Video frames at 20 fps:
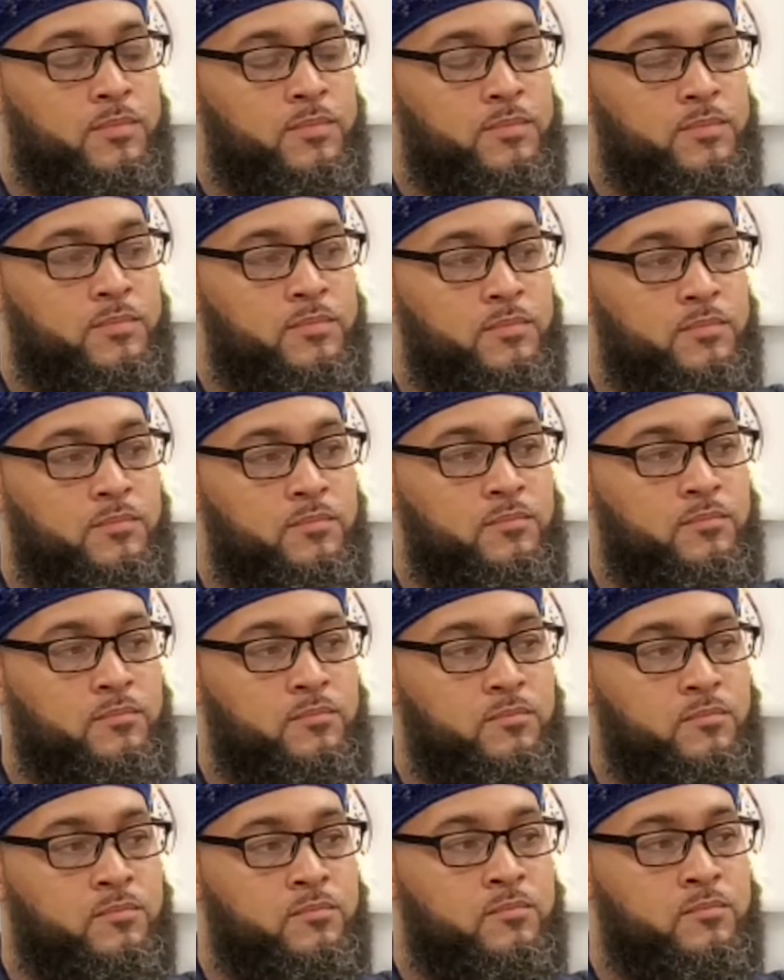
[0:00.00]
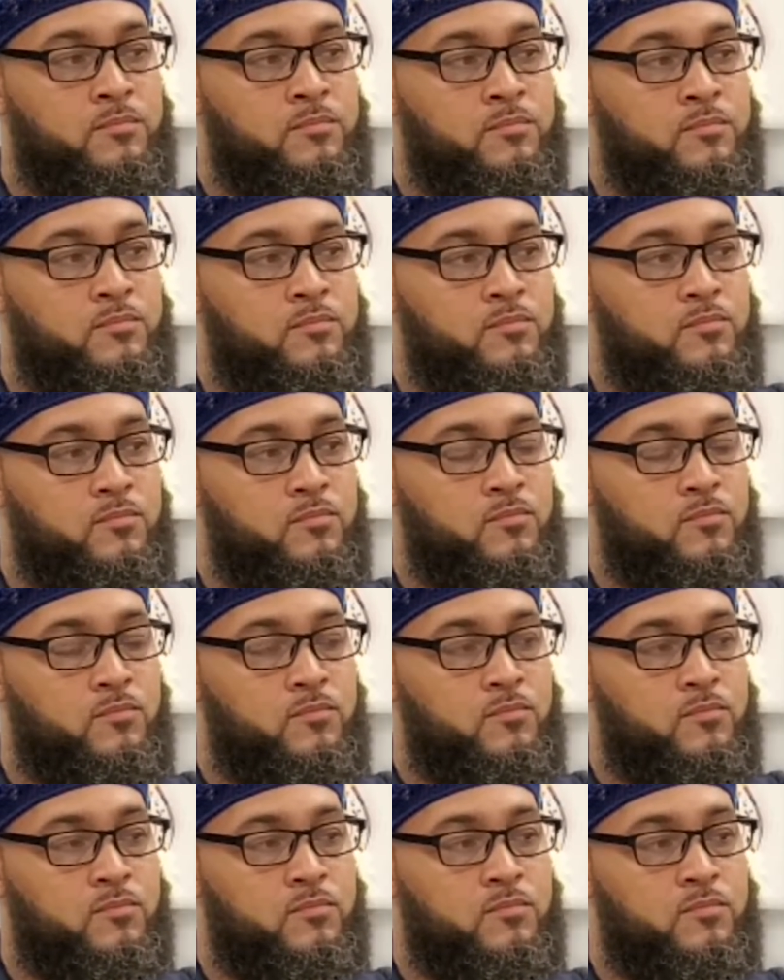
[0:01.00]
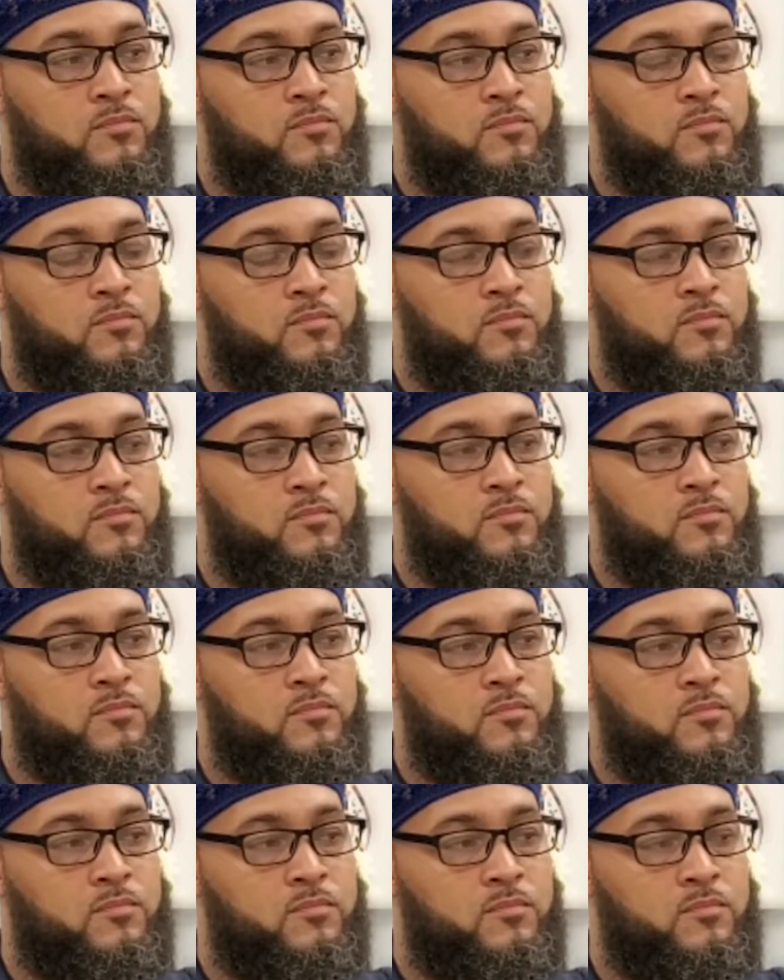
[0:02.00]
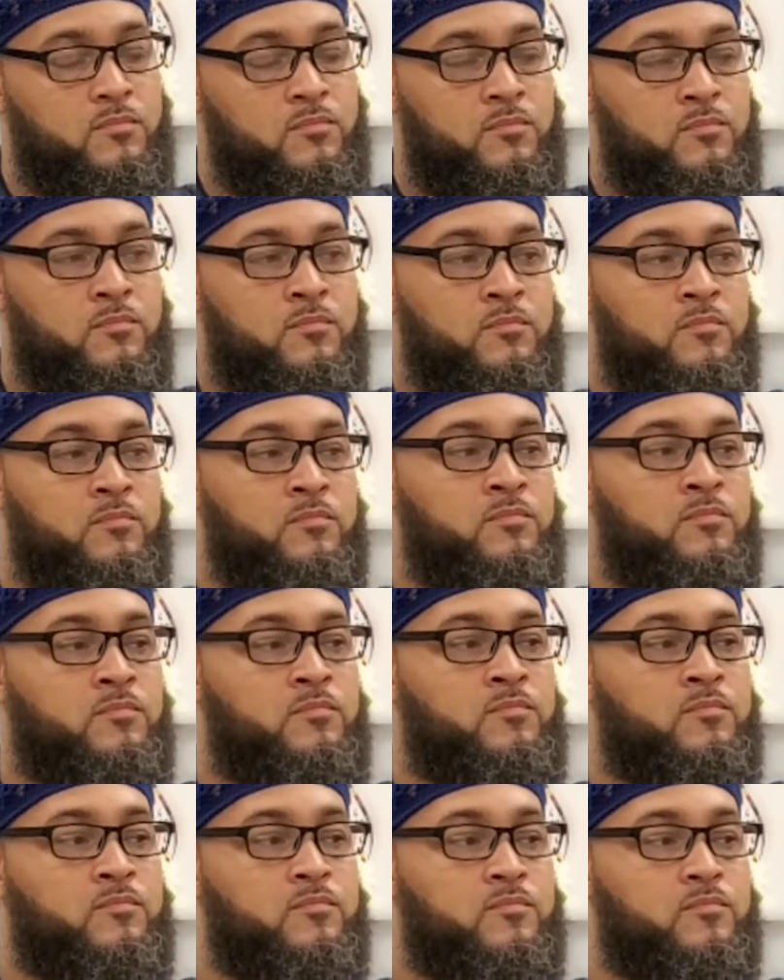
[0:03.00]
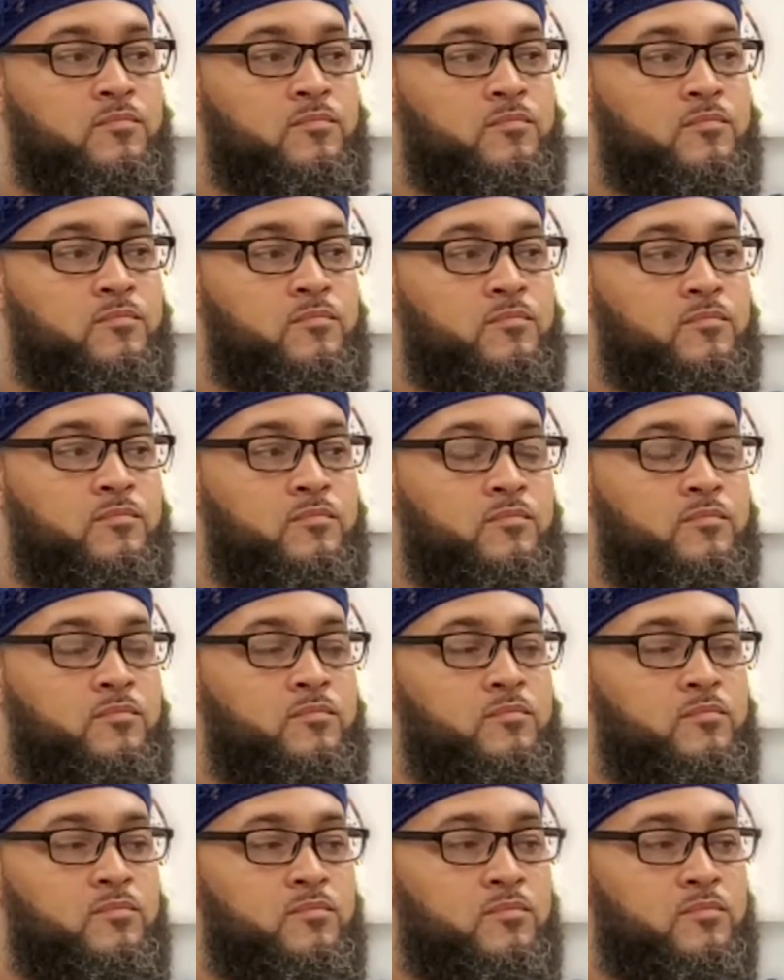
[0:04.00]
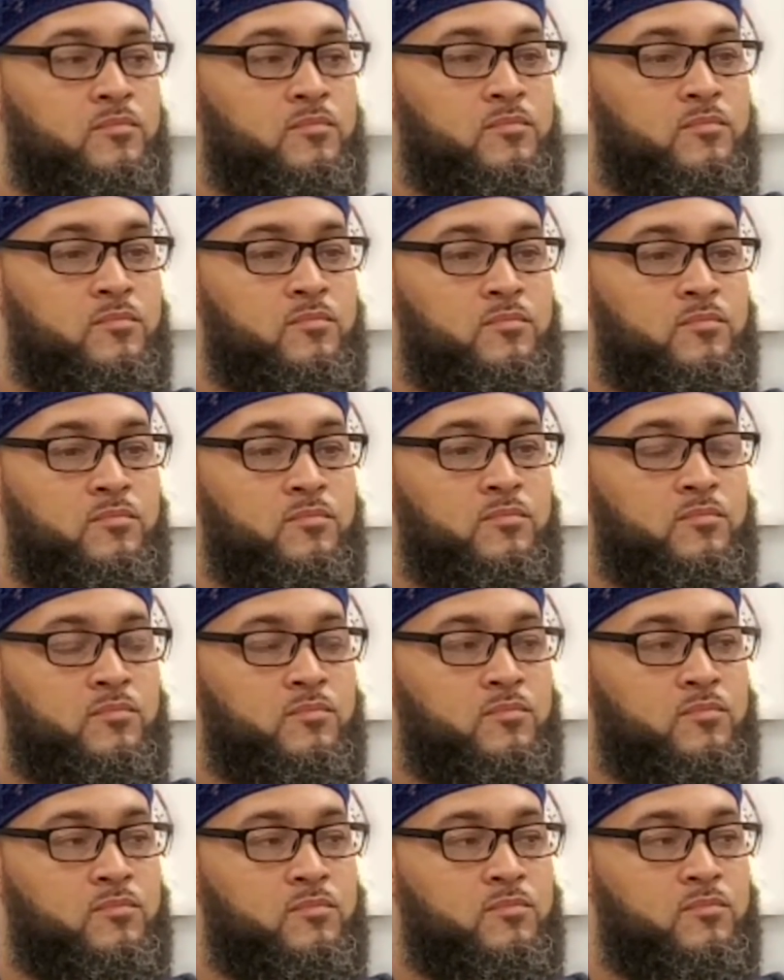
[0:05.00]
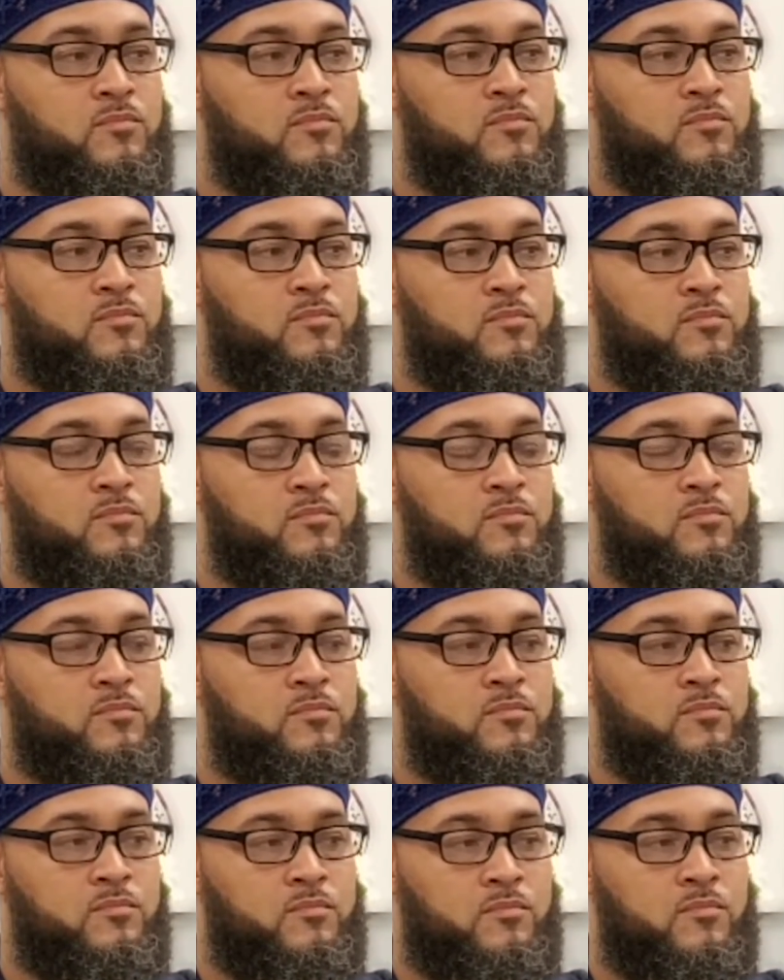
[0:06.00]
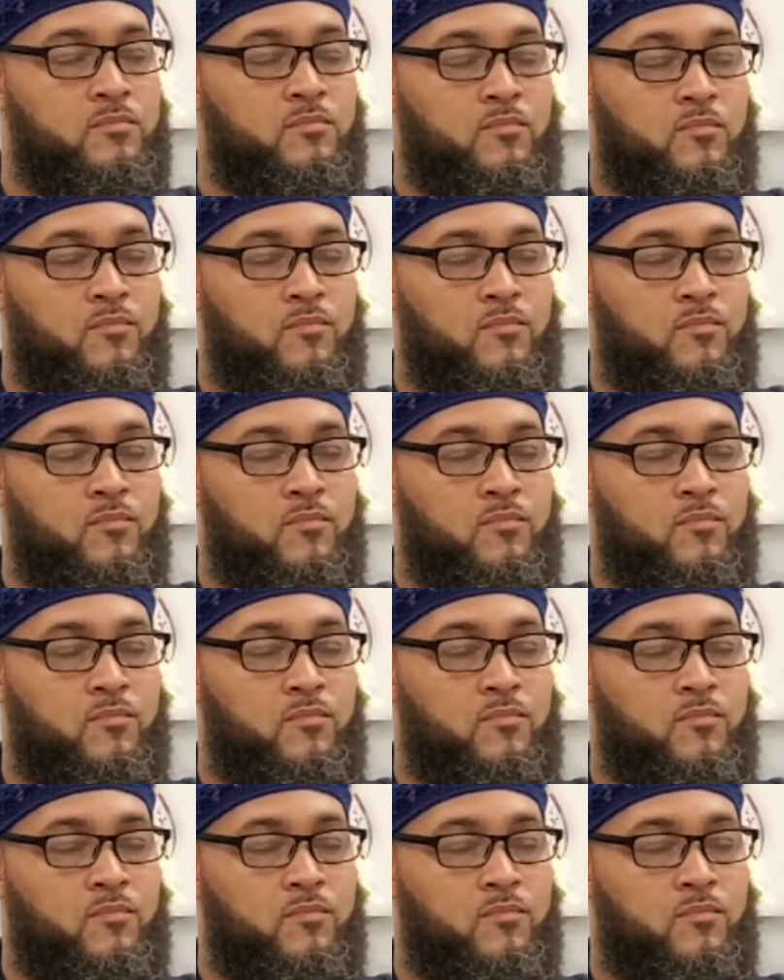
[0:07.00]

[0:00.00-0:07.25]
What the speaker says: No words are spoken by the person on screen.